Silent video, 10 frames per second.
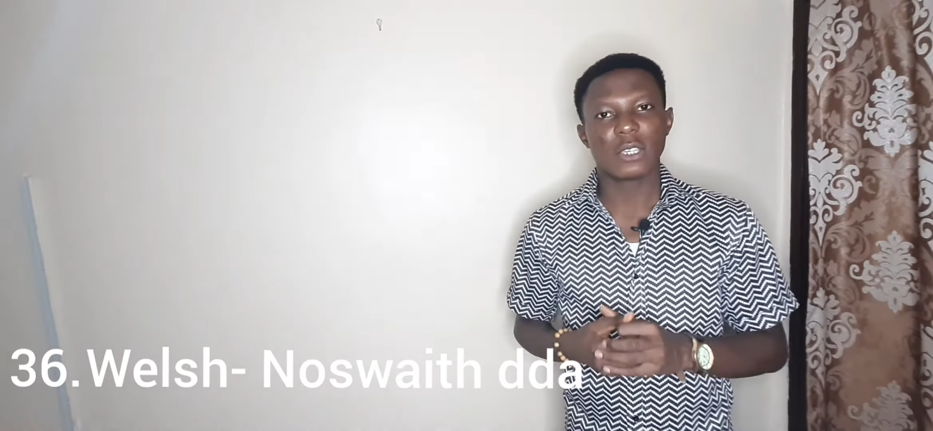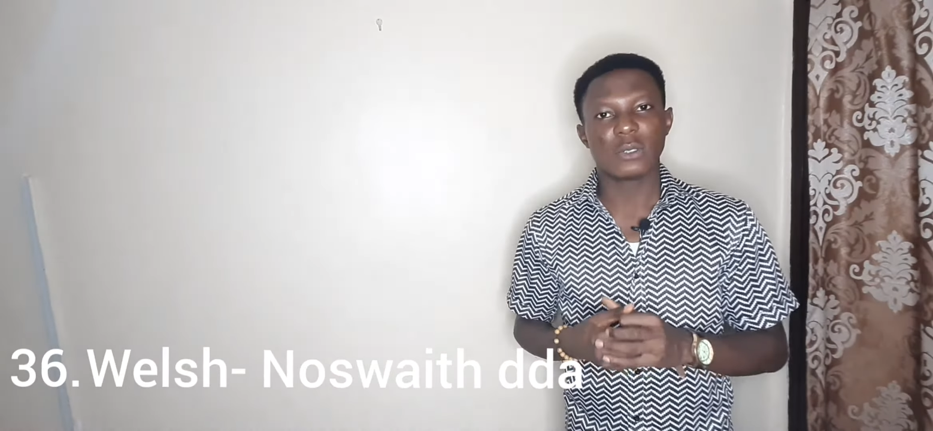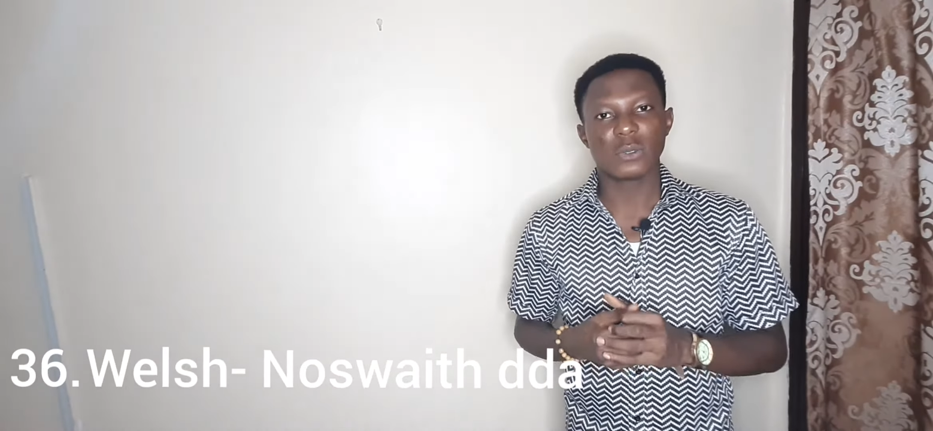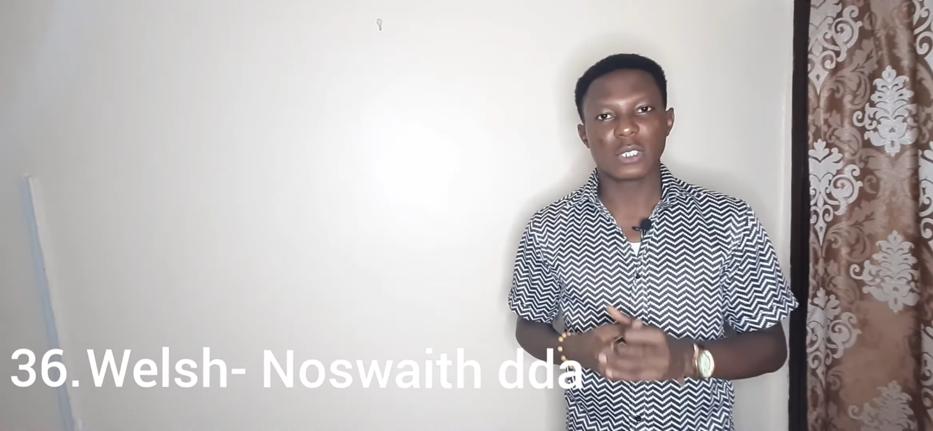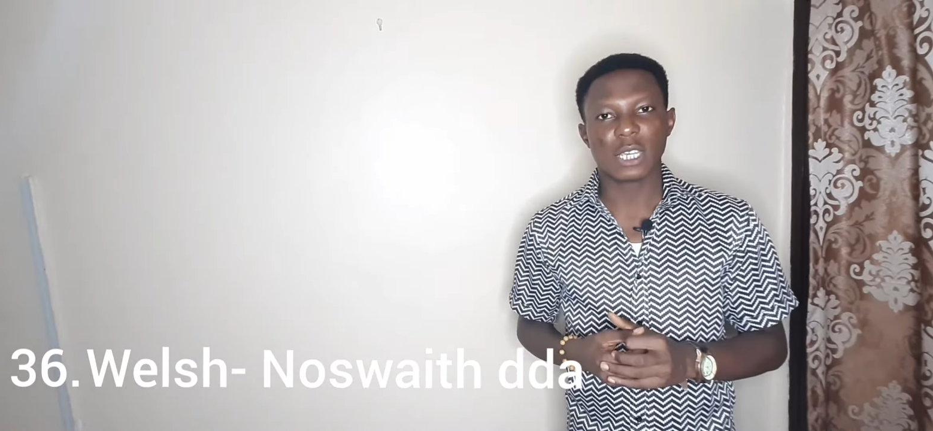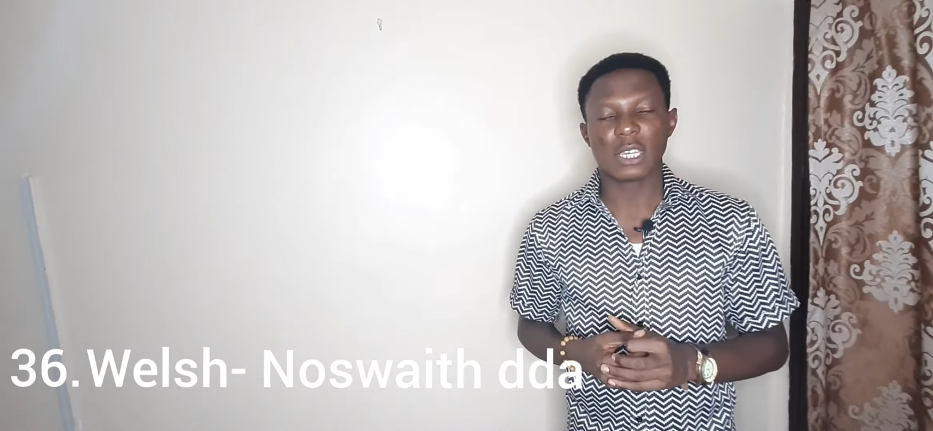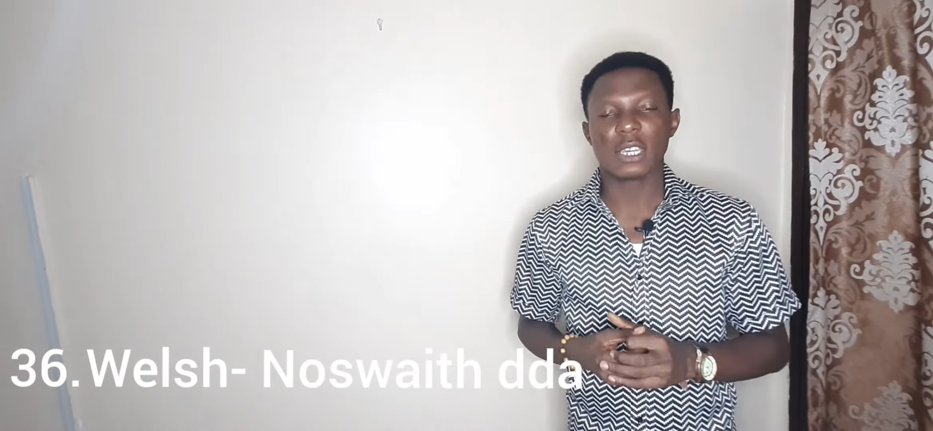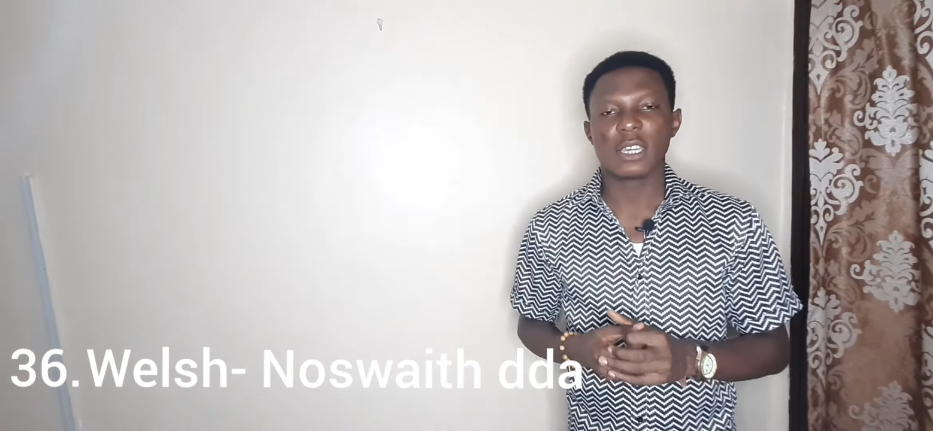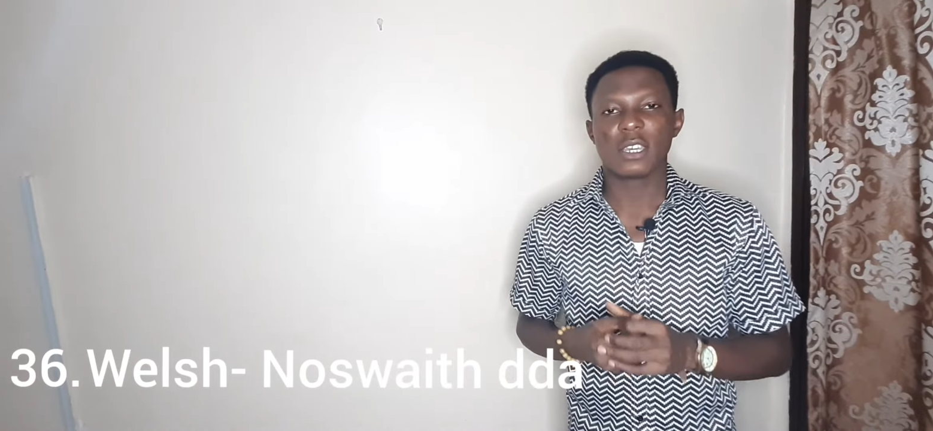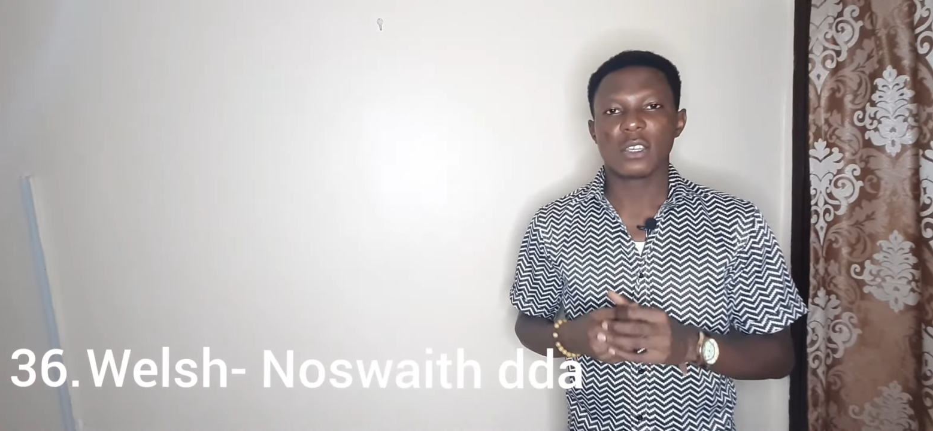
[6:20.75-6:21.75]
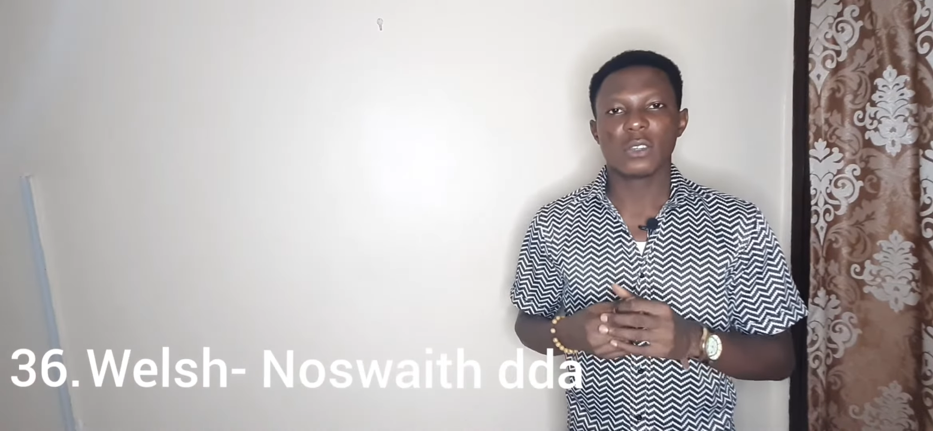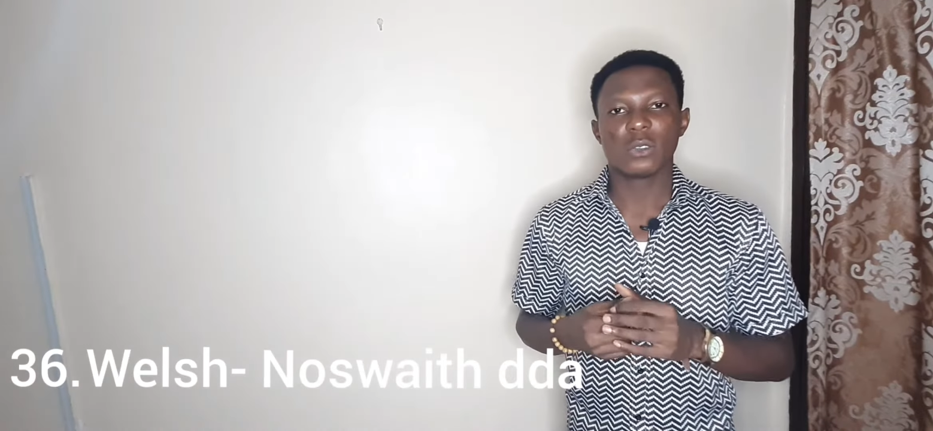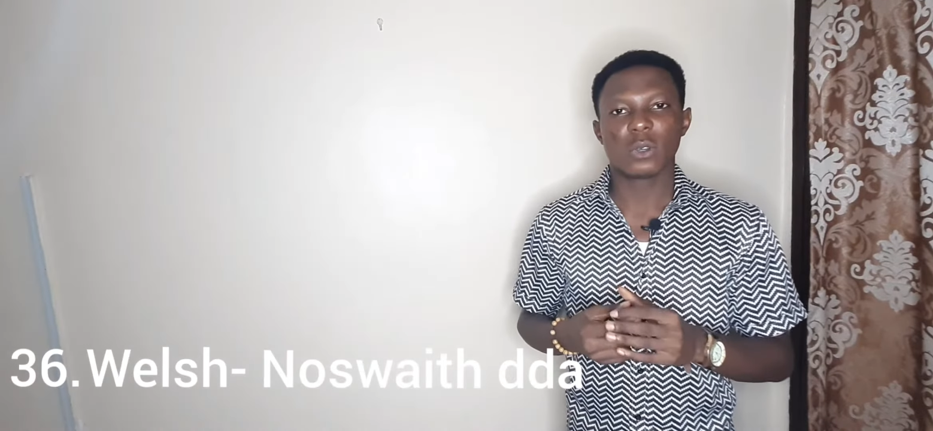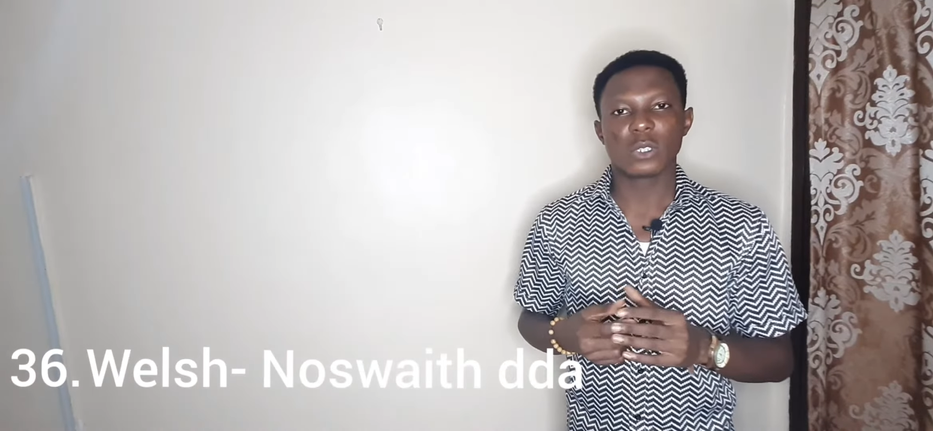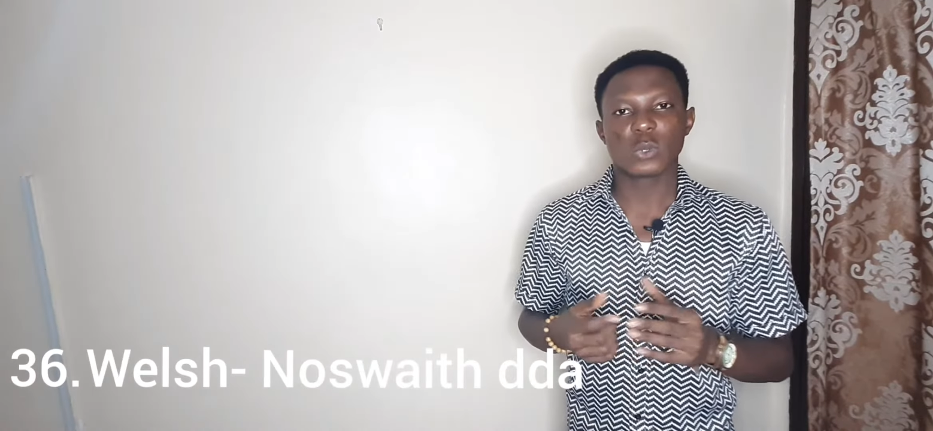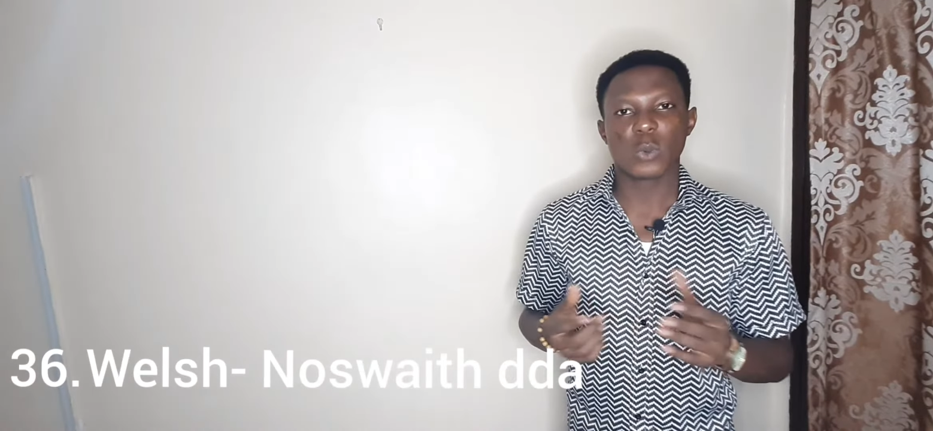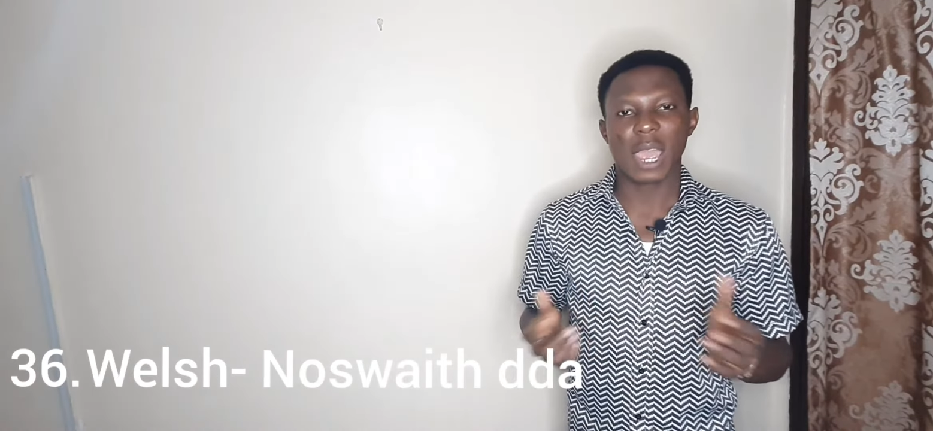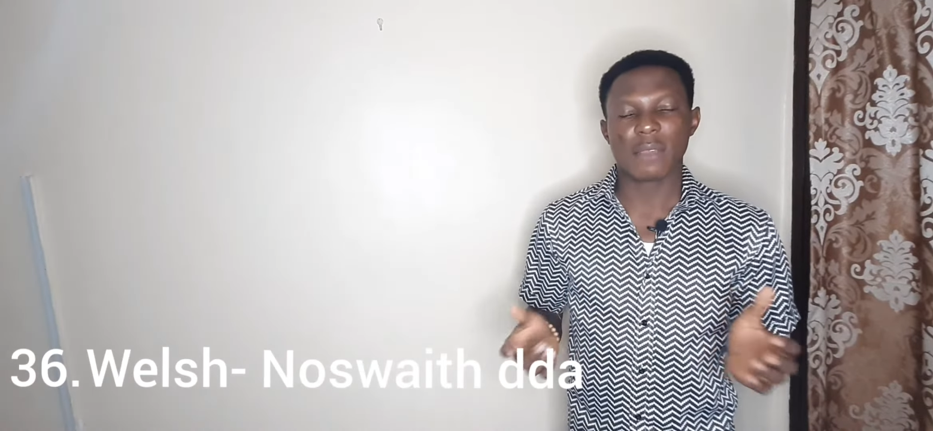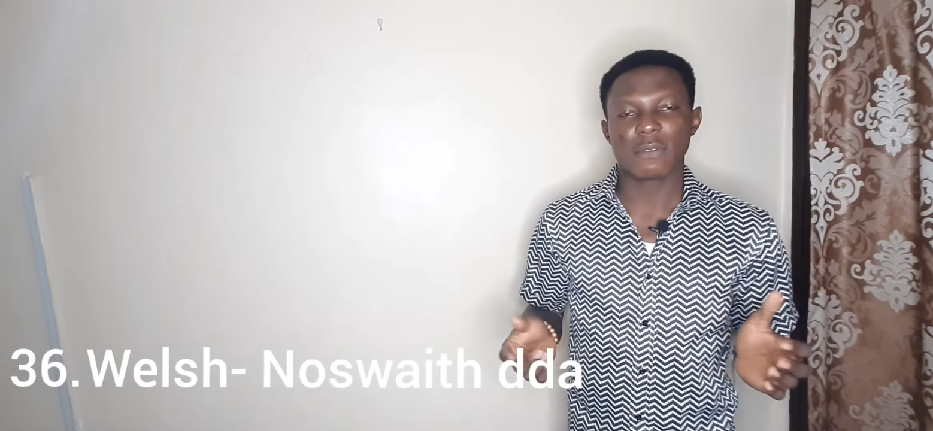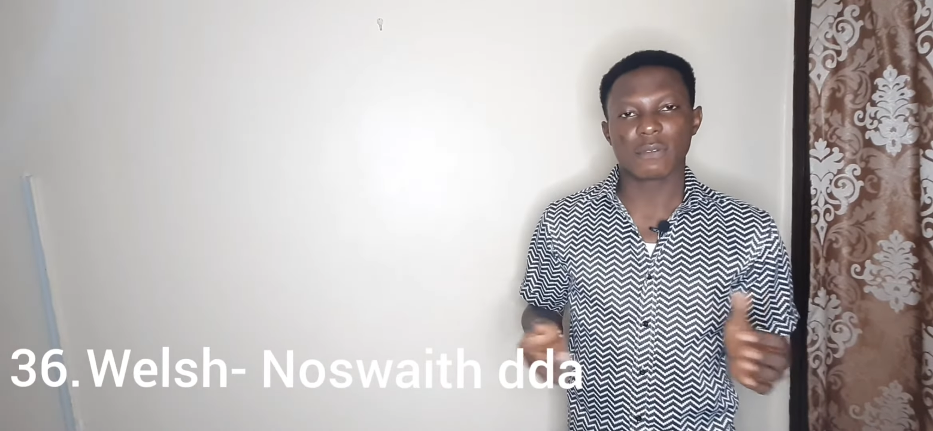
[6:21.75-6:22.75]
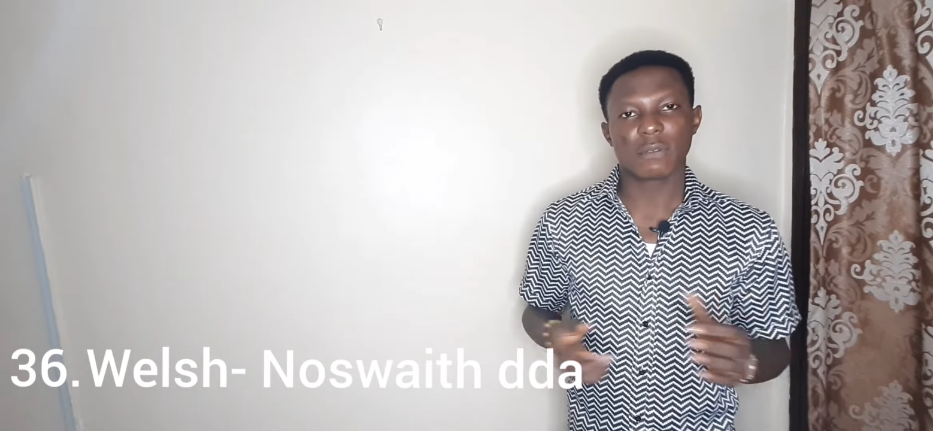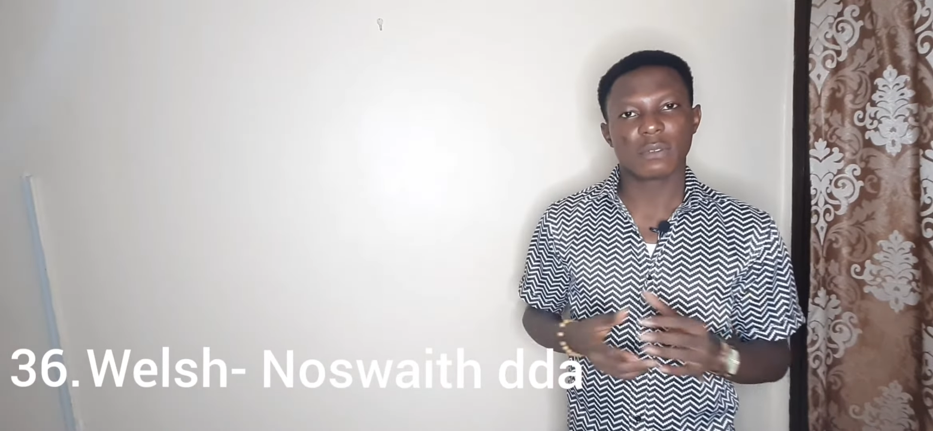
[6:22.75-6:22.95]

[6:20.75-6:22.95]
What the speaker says: you say nos wife.